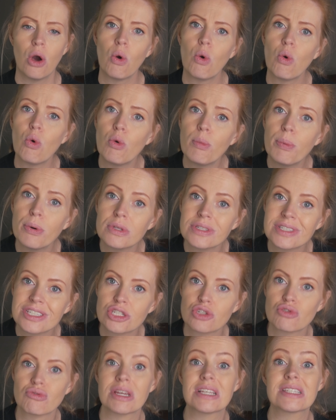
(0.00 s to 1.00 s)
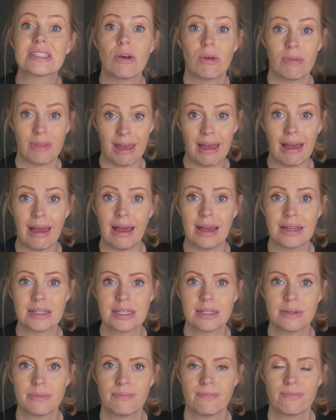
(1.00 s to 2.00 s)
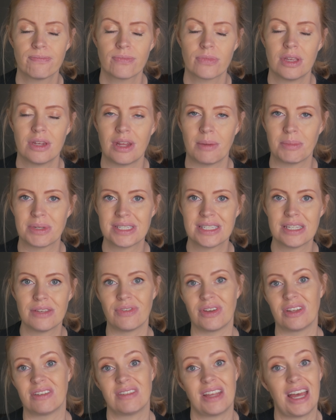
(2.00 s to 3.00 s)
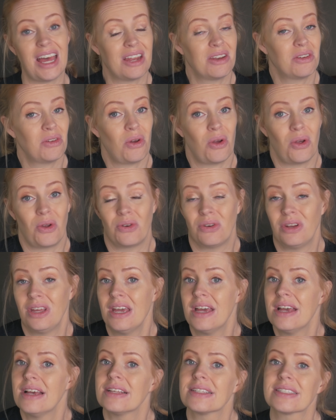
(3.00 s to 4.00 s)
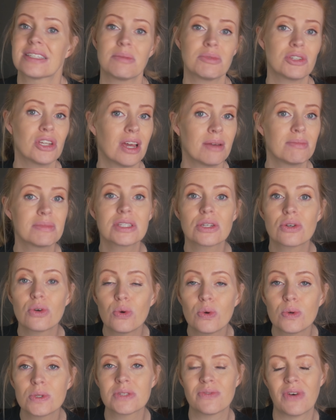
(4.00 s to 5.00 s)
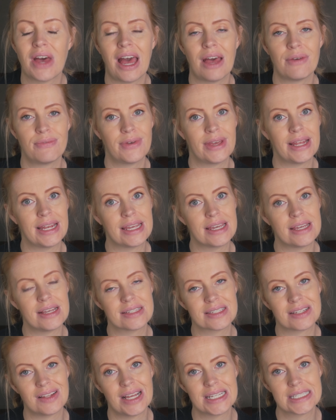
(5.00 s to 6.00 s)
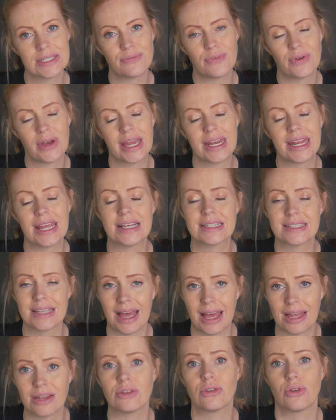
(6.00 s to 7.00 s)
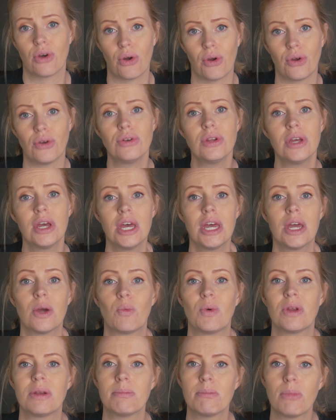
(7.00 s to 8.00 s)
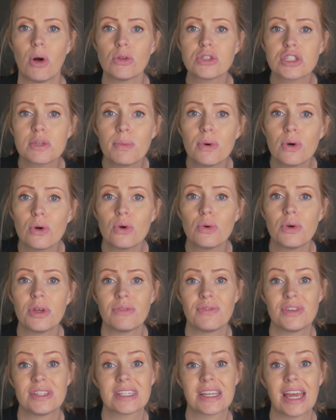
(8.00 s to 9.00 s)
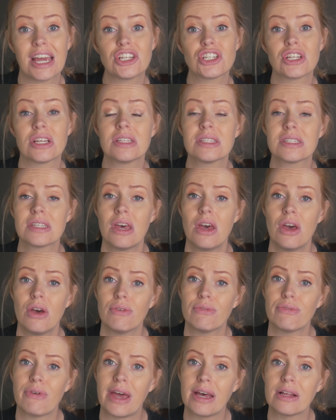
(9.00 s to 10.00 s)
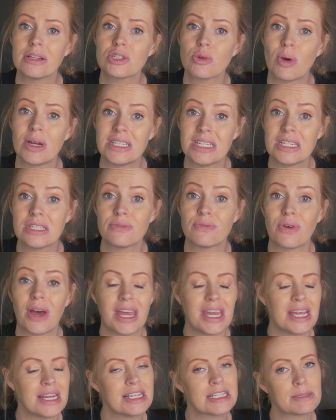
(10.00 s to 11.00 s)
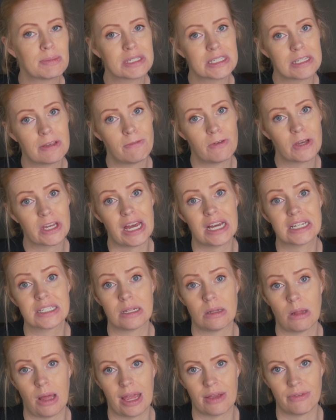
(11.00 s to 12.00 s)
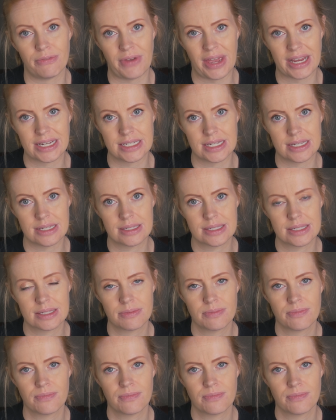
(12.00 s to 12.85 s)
all put stress on the heart. Number 7, unknown. Sometimes the cause of heart failure is classified as unknown when multiple investigations fail to identify any specific underlying factors.